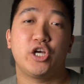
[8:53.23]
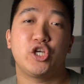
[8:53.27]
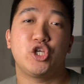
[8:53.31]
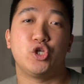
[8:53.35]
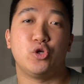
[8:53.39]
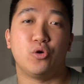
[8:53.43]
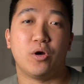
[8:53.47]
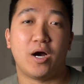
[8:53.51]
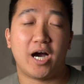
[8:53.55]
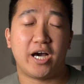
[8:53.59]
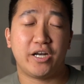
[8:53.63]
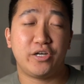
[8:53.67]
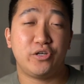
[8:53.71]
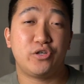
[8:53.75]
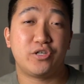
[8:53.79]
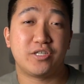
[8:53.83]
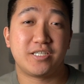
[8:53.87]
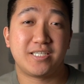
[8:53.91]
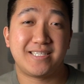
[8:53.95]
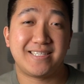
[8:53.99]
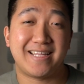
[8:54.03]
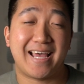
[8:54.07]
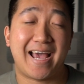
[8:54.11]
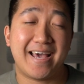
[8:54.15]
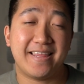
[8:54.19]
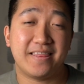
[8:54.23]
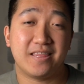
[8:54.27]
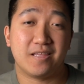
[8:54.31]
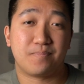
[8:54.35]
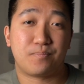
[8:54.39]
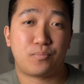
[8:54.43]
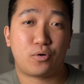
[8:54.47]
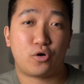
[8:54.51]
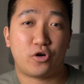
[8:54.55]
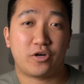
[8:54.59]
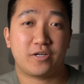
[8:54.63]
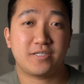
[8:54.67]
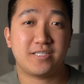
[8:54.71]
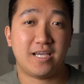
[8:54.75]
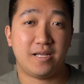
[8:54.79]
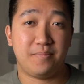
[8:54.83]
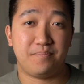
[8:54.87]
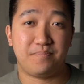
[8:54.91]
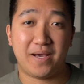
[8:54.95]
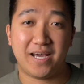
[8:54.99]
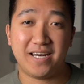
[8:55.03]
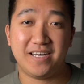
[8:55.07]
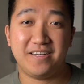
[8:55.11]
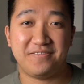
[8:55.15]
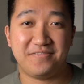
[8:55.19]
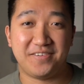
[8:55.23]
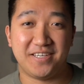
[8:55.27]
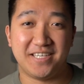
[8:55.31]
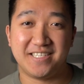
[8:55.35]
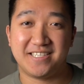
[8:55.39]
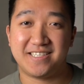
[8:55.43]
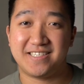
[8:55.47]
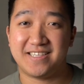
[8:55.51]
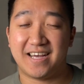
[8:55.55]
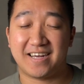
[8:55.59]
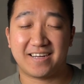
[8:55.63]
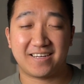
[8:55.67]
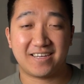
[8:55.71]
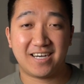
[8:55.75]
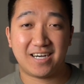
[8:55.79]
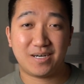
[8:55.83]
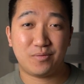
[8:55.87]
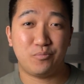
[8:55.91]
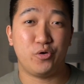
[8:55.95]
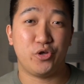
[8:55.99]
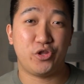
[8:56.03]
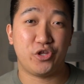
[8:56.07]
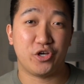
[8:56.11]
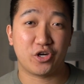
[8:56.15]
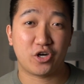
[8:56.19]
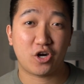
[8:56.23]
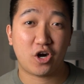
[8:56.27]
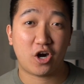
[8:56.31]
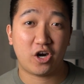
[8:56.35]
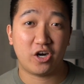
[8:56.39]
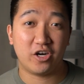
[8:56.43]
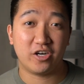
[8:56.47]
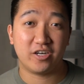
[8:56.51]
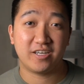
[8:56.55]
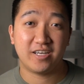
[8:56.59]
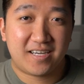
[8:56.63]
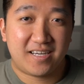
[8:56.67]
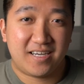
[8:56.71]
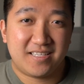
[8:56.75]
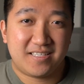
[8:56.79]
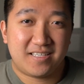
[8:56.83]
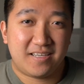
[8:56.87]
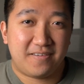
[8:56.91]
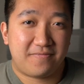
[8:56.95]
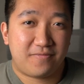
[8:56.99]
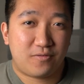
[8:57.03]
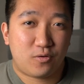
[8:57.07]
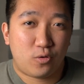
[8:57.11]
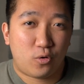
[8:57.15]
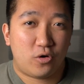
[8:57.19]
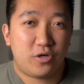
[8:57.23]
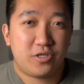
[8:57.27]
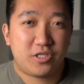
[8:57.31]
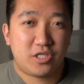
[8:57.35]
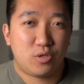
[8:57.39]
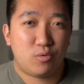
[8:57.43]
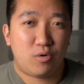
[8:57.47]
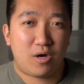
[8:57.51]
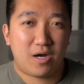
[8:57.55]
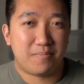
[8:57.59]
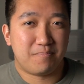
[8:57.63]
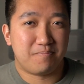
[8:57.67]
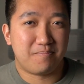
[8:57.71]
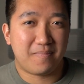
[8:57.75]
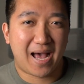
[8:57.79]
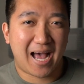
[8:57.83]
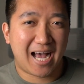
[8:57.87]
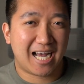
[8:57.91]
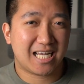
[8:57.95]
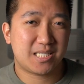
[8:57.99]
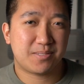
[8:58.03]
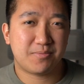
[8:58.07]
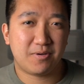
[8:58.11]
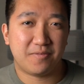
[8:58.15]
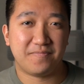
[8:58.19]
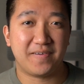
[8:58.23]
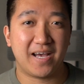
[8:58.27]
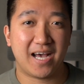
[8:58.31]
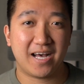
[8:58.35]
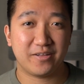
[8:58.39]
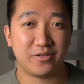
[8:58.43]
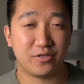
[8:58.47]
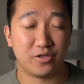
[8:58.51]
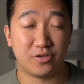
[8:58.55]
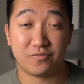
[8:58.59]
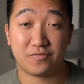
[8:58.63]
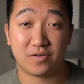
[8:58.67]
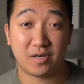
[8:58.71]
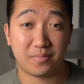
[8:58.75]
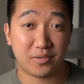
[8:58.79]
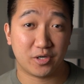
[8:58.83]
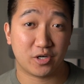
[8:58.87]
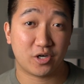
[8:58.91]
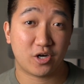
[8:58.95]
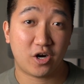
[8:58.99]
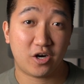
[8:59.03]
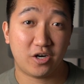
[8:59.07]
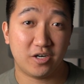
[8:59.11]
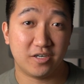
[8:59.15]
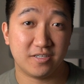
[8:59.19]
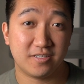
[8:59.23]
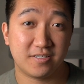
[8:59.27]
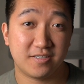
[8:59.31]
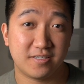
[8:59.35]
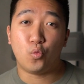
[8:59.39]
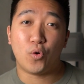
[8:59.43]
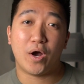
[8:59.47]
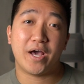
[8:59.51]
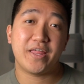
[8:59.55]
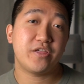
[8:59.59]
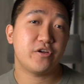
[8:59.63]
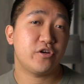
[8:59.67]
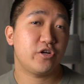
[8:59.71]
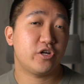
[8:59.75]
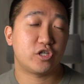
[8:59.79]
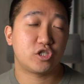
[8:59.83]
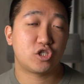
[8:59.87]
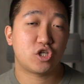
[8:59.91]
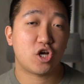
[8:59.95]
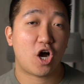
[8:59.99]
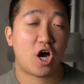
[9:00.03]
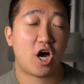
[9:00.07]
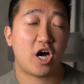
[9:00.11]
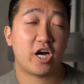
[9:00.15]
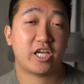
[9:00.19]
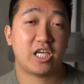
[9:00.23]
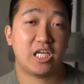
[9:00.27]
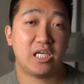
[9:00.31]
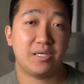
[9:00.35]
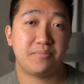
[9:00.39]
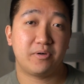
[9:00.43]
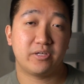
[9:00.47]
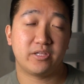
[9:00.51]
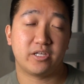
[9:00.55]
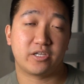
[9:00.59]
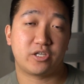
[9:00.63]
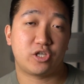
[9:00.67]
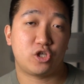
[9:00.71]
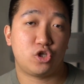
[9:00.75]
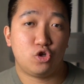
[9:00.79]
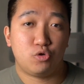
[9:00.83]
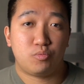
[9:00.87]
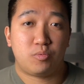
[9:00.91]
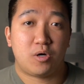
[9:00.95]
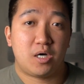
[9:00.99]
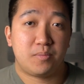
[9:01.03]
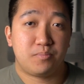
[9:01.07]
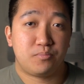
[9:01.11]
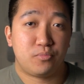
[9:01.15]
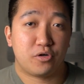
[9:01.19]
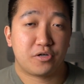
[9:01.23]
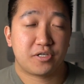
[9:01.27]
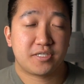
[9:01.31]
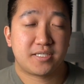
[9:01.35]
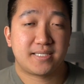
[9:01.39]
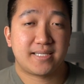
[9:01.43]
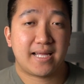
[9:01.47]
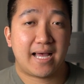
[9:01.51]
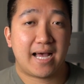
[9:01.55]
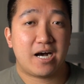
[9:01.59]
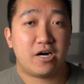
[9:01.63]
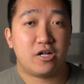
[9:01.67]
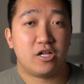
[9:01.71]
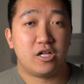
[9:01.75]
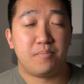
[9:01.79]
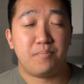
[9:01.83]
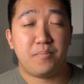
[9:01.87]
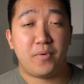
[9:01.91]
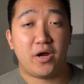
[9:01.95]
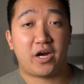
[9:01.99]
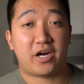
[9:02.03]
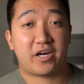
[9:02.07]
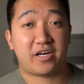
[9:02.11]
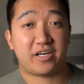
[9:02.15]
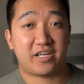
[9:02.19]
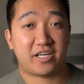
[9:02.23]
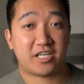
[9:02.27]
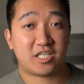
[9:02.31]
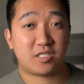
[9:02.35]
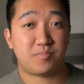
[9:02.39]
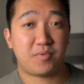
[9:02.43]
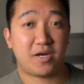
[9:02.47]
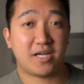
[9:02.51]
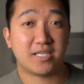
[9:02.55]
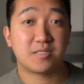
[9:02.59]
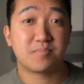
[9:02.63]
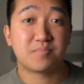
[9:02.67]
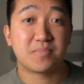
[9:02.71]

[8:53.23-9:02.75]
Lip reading: you understand the perks and benefits that come with your card. Because of course you want maximum value from your cards. Whether you're talking about the coupon book style American Express